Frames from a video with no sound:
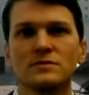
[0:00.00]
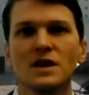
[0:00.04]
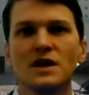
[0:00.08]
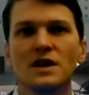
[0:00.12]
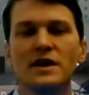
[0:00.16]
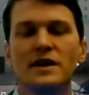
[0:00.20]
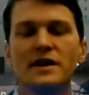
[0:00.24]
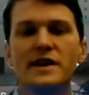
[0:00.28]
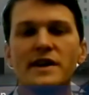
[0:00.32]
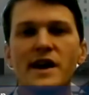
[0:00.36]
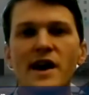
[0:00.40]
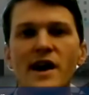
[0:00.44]

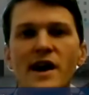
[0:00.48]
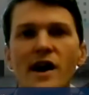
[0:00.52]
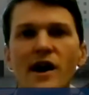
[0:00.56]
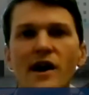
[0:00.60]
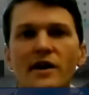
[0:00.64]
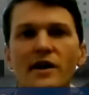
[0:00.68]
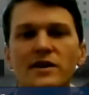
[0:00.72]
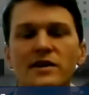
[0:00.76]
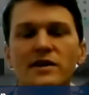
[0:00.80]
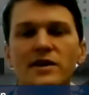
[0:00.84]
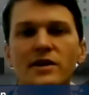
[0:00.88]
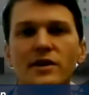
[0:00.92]
Yeah,
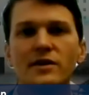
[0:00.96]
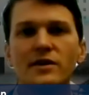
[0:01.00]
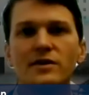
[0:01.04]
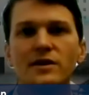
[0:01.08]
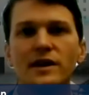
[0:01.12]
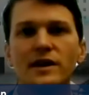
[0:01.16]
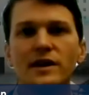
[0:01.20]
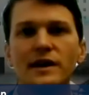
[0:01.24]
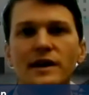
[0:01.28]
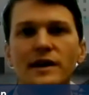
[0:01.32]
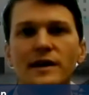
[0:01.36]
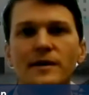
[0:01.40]

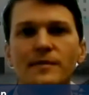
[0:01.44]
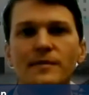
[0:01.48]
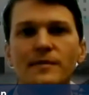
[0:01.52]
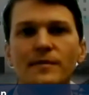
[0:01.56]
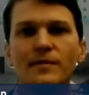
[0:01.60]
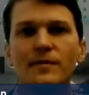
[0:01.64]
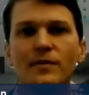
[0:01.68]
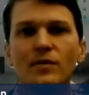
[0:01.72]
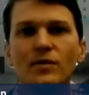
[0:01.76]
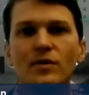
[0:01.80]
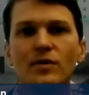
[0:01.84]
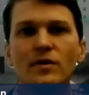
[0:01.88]

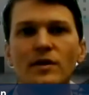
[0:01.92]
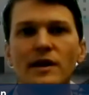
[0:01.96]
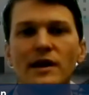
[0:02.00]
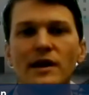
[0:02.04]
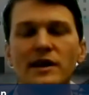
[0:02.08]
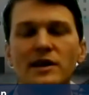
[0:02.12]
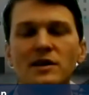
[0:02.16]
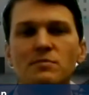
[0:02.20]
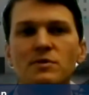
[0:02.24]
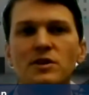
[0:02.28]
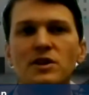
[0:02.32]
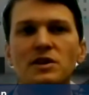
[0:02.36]

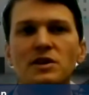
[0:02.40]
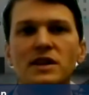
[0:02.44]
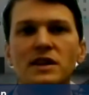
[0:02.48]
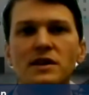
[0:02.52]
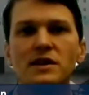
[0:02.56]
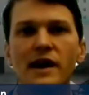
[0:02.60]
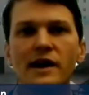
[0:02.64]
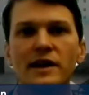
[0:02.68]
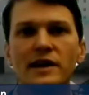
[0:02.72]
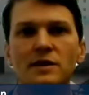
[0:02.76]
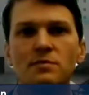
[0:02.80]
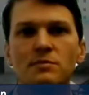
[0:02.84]

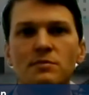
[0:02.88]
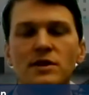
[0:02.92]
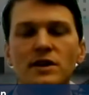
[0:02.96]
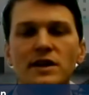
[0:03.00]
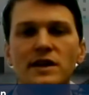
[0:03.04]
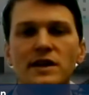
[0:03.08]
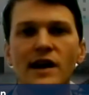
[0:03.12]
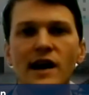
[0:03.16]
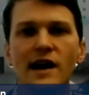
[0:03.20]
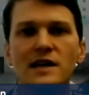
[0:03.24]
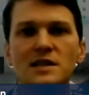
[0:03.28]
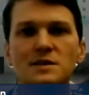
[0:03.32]

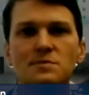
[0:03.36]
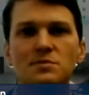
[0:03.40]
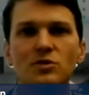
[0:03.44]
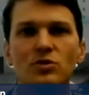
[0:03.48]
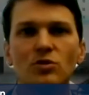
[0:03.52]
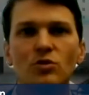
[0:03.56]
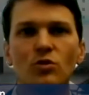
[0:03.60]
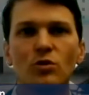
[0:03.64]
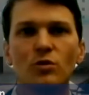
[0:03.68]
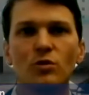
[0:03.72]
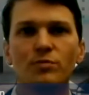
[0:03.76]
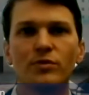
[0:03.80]
Community Hospital
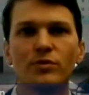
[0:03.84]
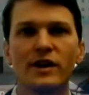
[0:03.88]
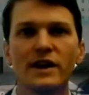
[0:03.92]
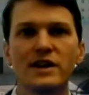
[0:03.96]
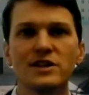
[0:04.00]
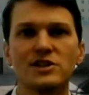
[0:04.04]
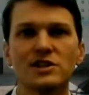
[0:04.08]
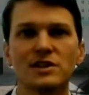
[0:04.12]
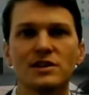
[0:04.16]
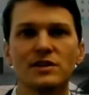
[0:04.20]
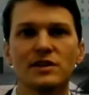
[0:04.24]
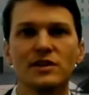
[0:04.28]

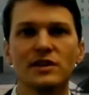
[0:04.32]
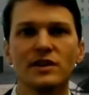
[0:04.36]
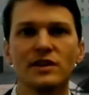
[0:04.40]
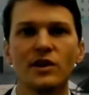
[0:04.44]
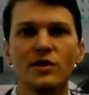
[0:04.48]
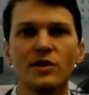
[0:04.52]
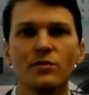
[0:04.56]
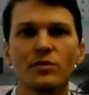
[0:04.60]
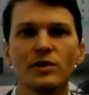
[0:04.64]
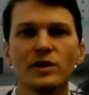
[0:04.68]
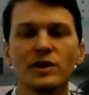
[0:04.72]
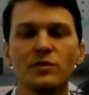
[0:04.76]
Corporation,
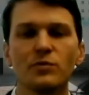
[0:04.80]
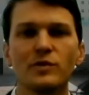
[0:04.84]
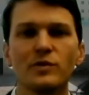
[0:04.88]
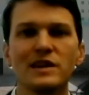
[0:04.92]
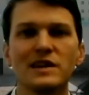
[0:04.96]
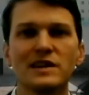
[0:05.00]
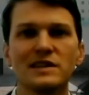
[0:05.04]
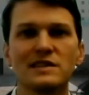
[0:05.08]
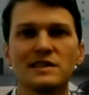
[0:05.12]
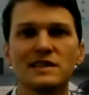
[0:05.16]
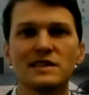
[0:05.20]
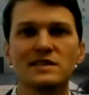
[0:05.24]
really we
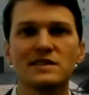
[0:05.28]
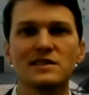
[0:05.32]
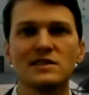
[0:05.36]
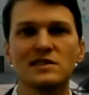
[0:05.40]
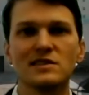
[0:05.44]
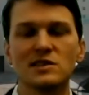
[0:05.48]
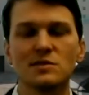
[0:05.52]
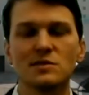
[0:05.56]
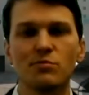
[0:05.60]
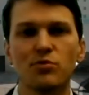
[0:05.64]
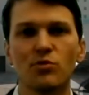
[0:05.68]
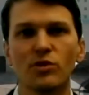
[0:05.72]
exist to
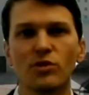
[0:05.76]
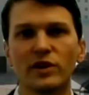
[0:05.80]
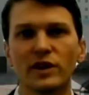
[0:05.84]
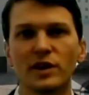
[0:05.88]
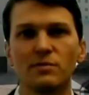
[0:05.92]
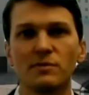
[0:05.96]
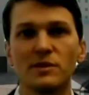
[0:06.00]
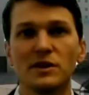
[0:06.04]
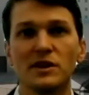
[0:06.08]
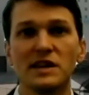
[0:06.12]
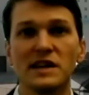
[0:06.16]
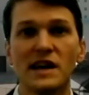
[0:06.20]
support
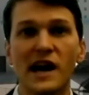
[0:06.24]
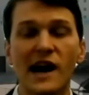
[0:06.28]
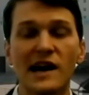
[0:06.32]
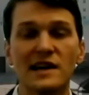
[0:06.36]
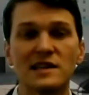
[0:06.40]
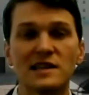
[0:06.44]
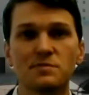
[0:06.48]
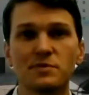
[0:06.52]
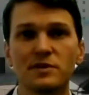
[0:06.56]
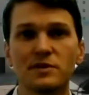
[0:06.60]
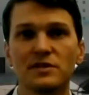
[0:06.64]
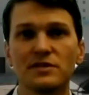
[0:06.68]
community
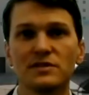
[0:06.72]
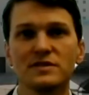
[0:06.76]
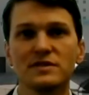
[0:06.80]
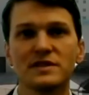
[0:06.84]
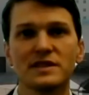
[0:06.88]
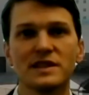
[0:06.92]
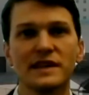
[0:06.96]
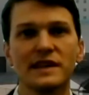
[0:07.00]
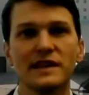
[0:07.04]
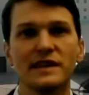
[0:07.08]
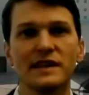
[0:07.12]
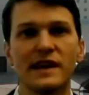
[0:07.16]
hospitals
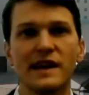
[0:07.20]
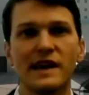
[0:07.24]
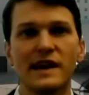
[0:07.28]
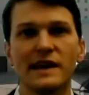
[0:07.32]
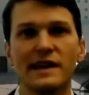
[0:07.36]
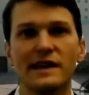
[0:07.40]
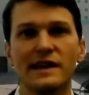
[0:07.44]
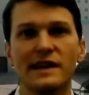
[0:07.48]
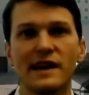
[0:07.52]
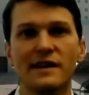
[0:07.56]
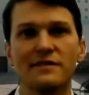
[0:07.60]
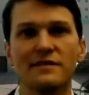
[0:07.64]

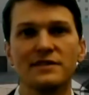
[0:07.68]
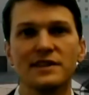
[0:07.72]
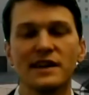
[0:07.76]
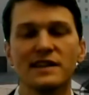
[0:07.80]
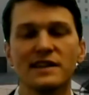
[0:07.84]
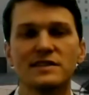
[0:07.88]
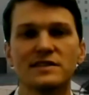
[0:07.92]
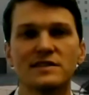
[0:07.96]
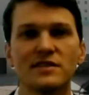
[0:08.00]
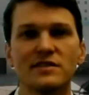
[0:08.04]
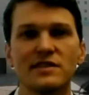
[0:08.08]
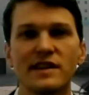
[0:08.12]
and have
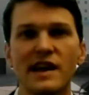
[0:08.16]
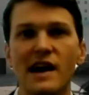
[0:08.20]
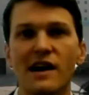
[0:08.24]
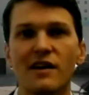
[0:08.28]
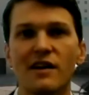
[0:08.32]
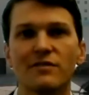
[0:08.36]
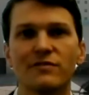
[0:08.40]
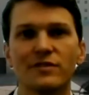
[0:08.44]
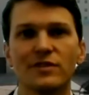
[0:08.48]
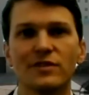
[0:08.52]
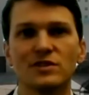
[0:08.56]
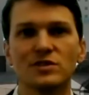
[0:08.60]
done so now
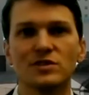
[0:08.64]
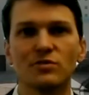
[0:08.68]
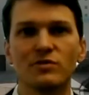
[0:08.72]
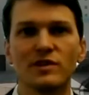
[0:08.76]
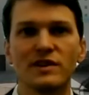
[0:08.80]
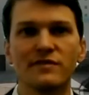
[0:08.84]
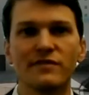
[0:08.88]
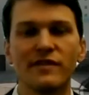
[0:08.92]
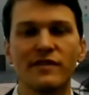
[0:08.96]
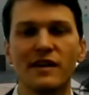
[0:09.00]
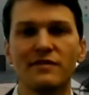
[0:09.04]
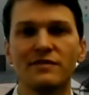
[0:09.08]
for
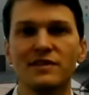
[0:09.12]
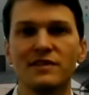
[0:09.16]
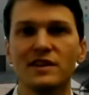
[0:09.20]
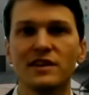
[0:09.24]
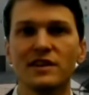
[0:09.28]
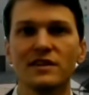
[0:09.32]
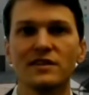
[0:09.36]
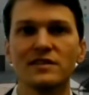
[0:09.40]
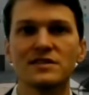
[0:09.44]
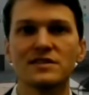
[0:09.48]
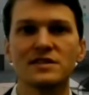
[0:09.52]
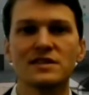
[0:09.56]
25
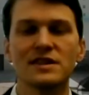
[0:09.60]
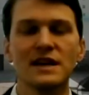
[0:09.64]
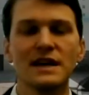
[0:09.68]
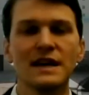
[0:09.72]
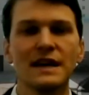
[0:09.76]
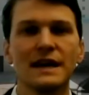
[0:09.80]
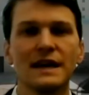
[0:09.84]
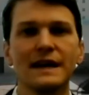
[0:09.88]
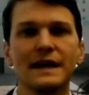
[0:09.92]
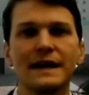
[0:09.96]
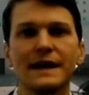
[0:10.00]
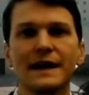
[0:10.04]
years.
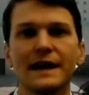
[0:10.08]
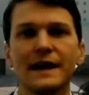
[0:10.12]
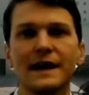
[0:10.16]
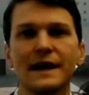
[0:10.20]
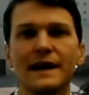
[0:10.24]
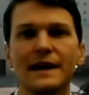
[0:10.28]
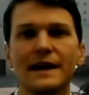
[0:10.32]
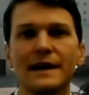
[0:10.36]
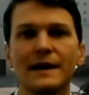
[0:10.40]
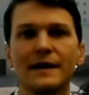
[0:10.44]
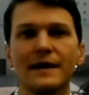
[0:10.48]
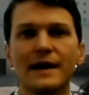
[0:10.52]

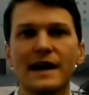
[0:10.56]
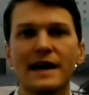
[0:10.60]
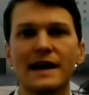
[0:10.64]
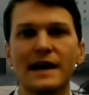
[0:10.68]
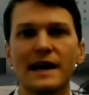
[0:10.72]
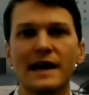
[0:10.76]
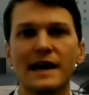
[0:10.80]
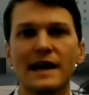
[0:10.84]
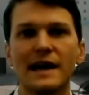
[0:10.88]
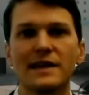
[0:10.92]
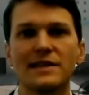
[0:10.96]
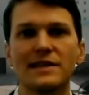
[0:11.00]

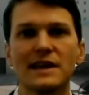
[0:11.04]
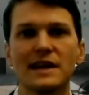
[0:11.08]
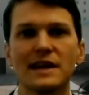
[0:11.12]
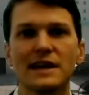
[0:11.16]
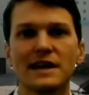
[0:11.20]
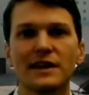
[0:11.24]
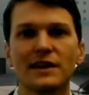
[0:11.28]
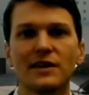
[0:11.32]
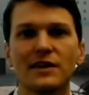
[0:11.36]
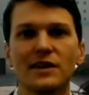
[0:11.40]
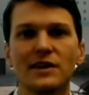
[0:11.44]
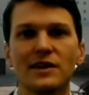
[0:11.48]
And I
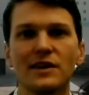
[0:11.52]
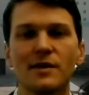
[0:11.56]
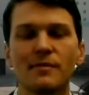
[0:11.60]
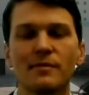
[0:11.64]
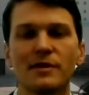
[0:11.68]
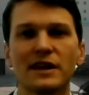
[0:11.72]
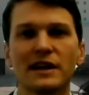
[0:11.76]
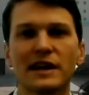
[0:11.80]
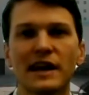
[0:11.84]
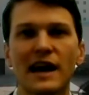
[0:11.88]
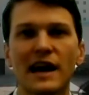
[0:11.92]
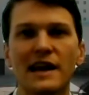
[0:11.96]
think, I'm
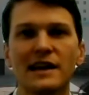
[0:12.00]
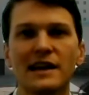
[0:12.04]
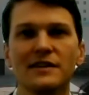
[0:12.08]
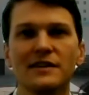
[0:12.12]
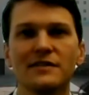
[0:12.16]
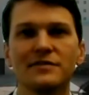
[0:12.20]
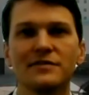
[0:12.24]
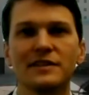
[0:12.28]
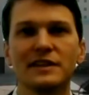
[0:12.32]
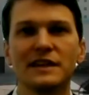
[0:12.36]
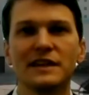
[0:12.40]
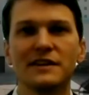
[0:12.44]
going to kind
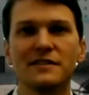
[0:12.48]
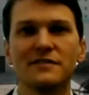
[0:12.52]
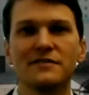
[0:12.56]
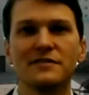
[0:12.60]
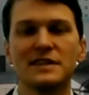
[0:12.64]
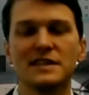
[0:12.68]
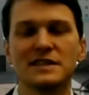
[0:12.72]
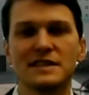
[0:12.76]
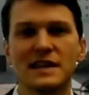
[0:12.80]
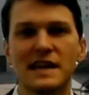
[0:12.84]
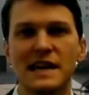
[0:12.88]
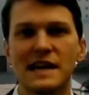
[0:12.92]
of give
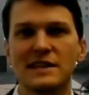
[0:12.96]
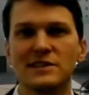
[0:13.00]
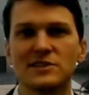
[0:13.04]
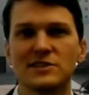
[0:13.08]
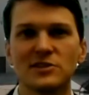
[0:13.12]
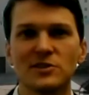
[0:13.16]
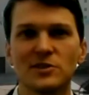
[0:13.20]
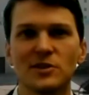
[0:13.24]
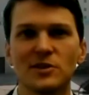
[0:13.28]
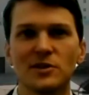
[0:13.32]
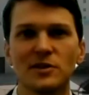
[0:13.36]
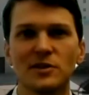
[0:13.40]
this
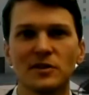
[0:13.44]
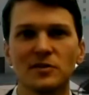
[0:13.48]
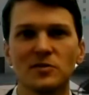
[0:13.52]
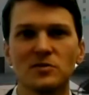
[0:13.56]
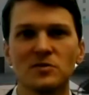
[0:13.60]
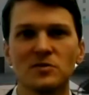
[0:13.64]
answer